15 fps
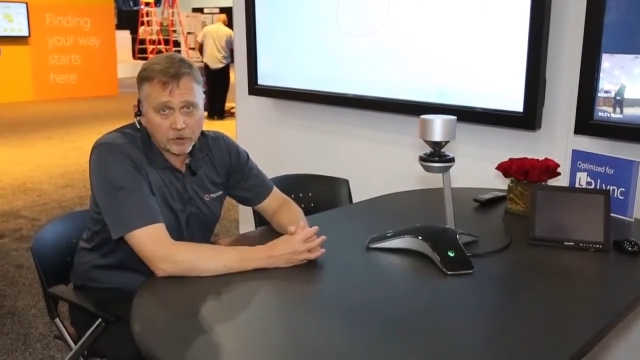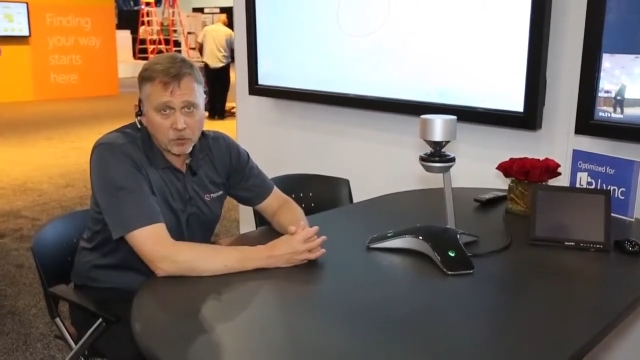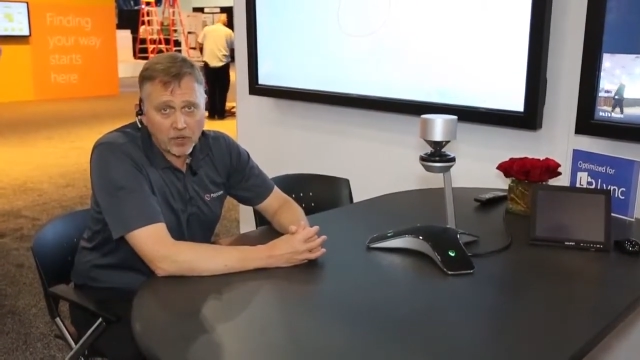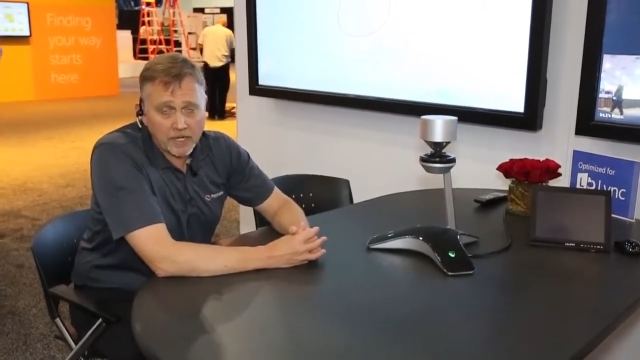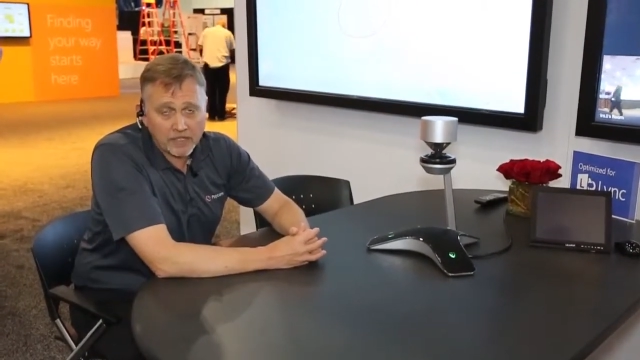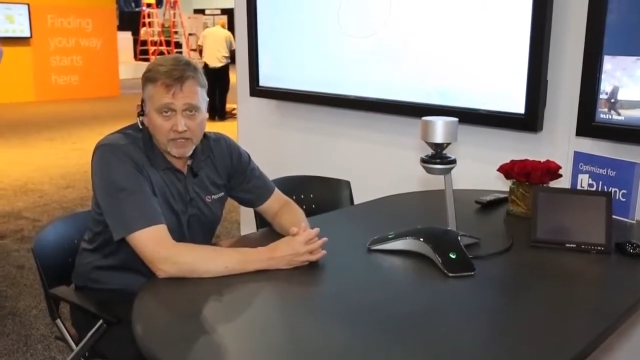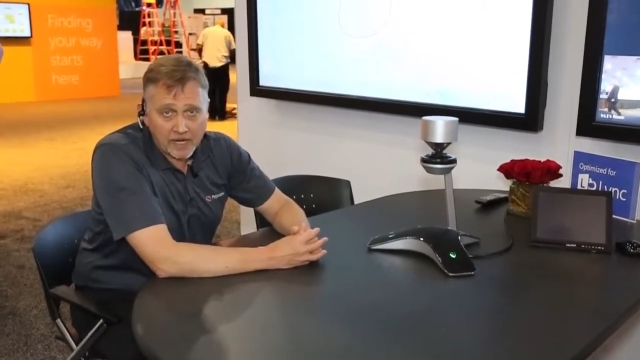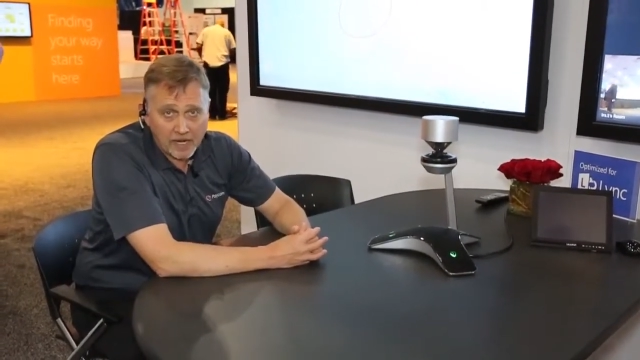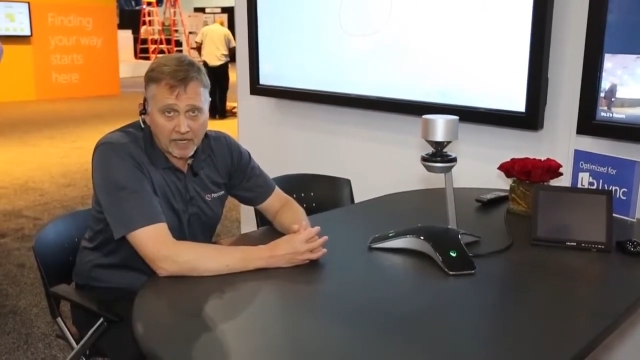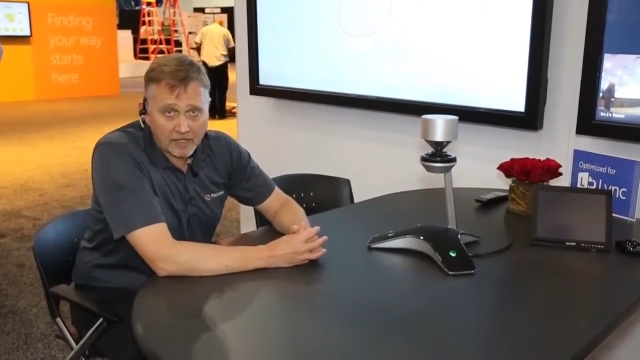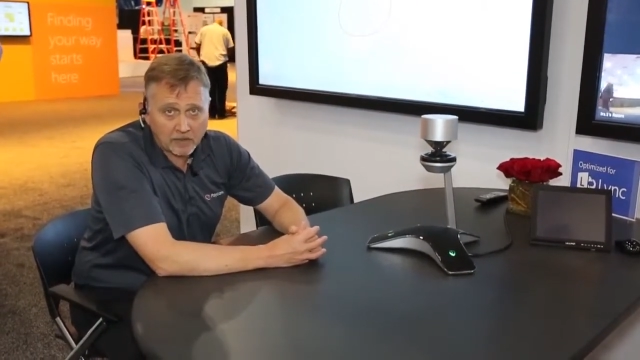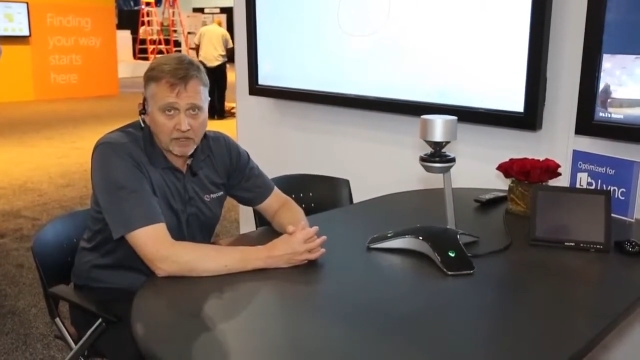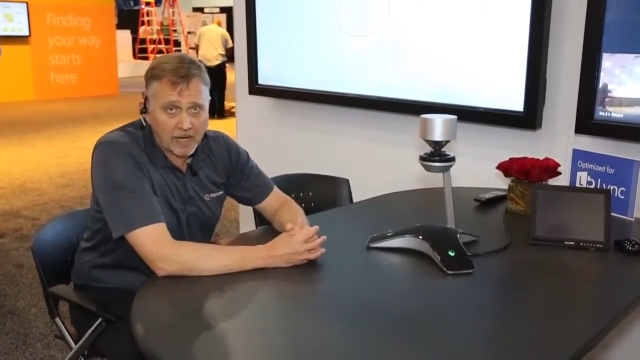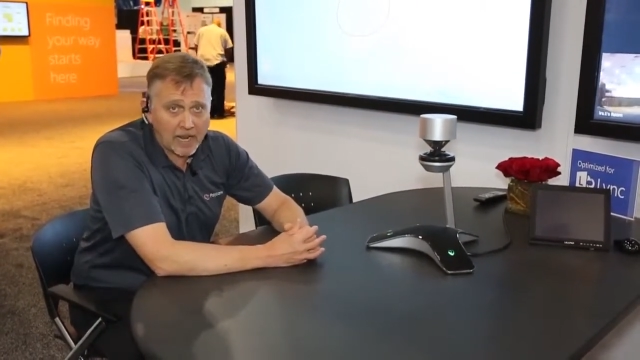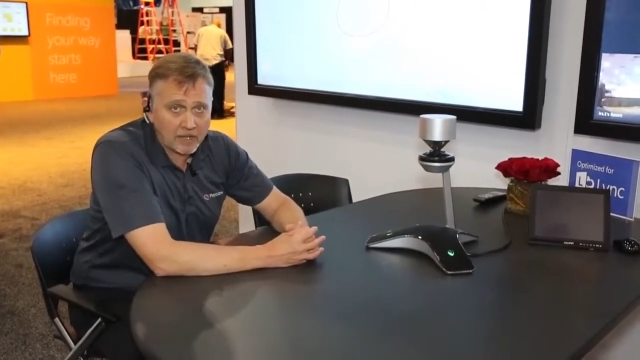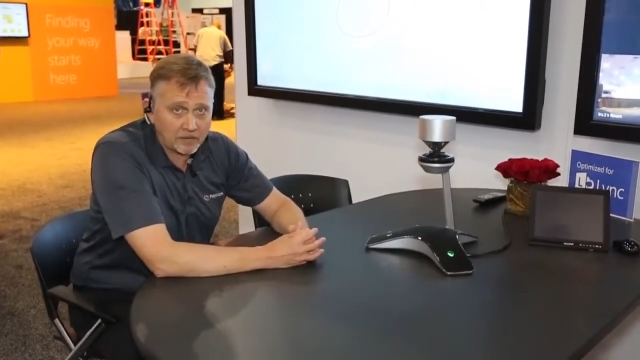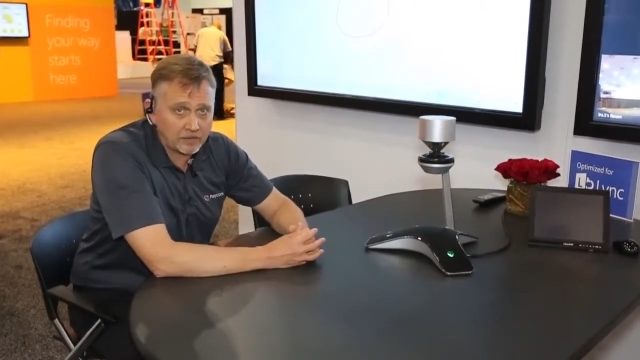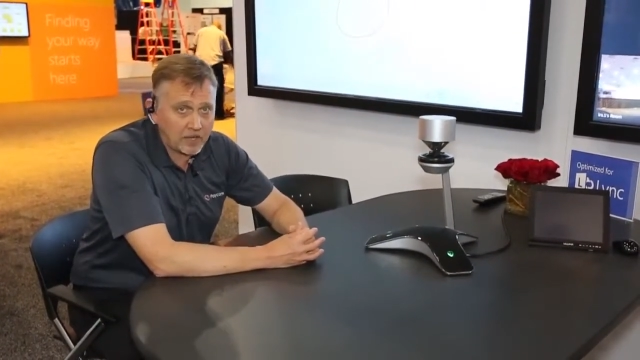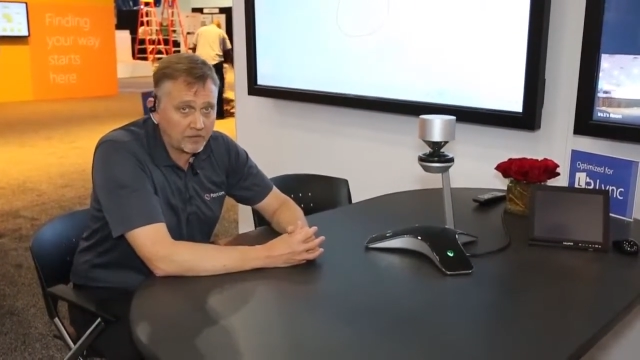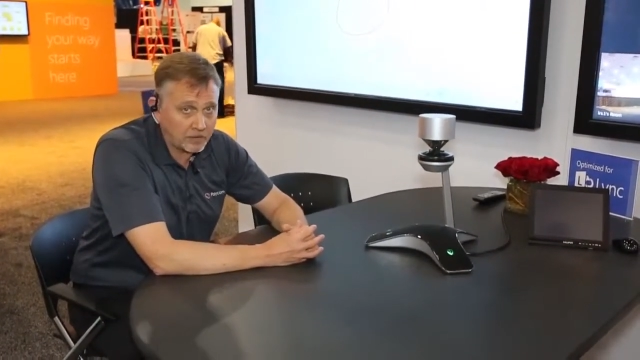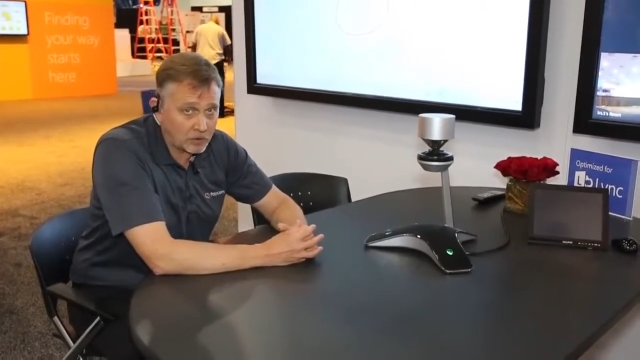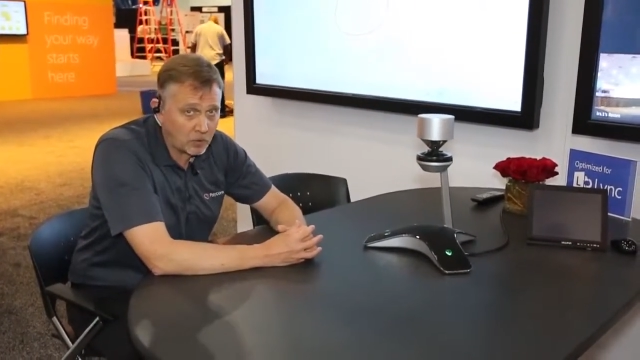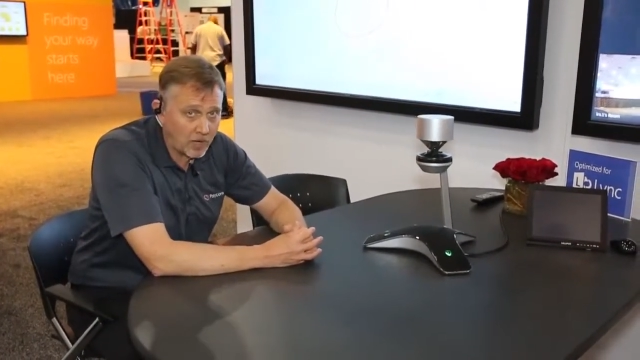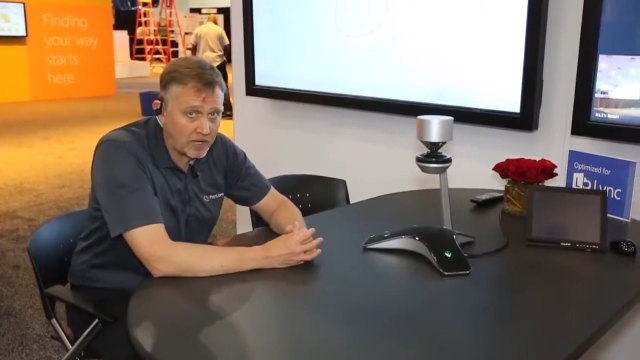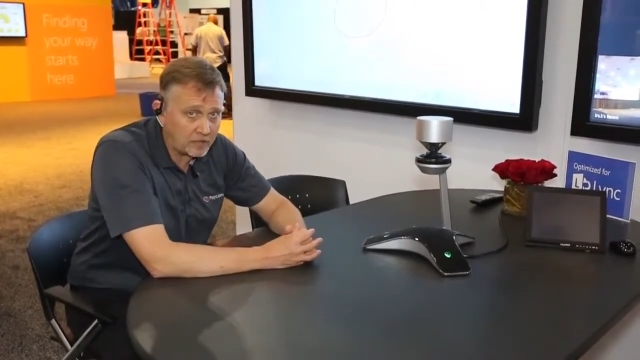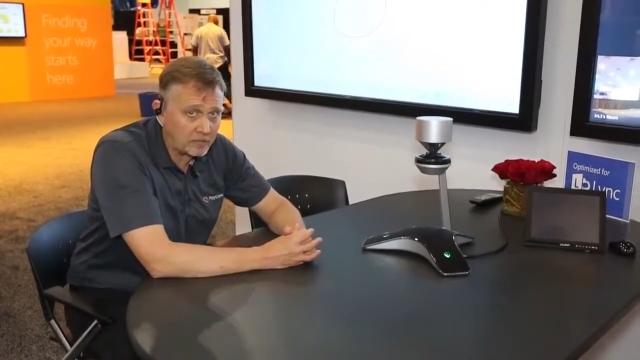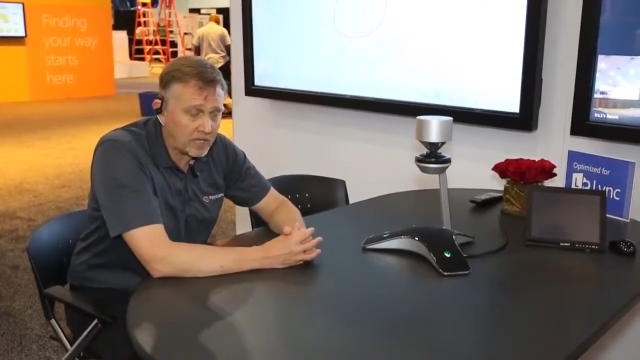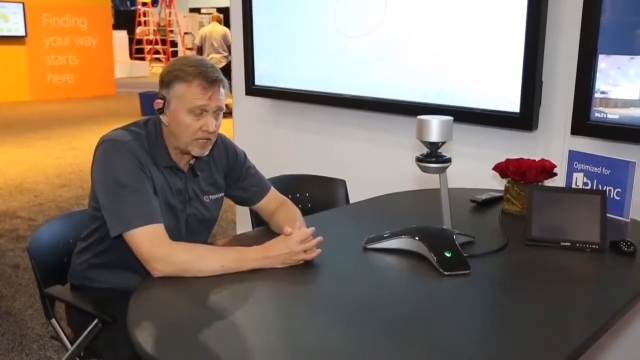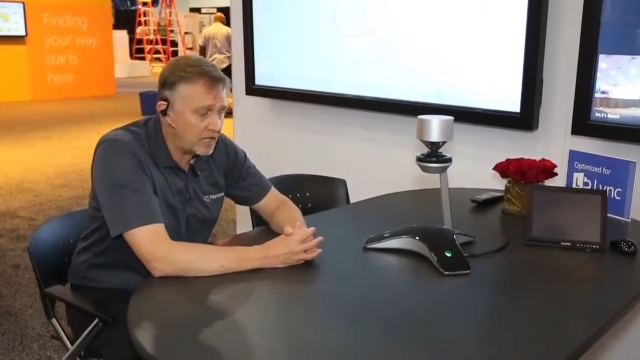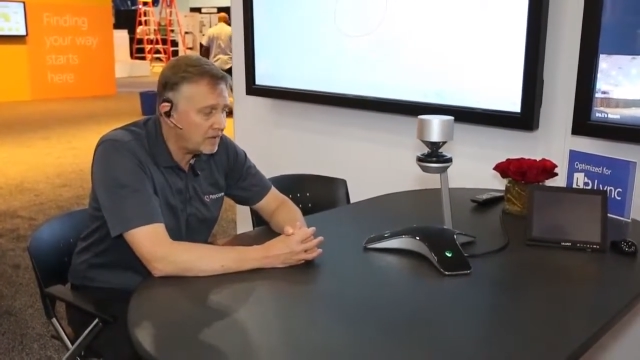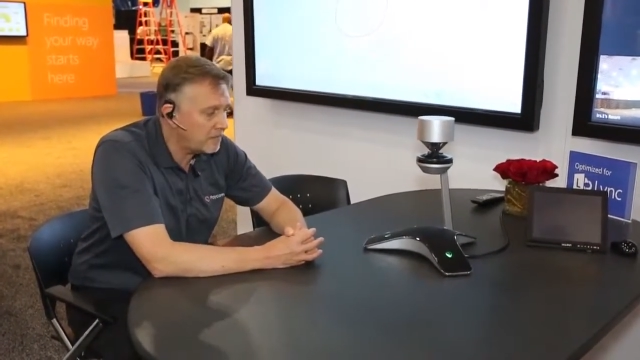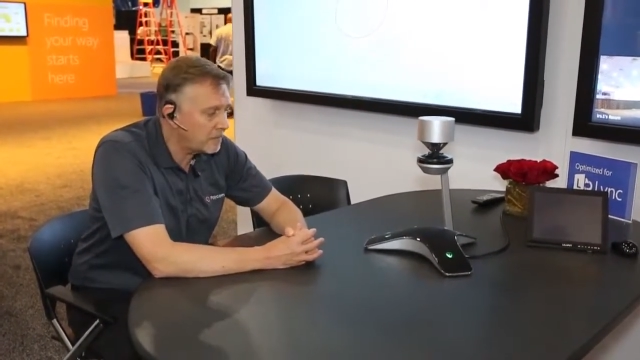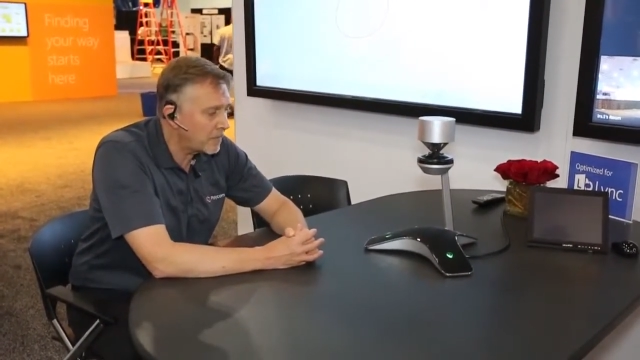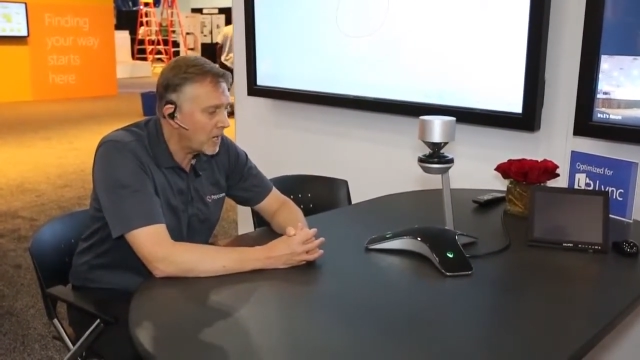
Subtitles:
2010 at 720p.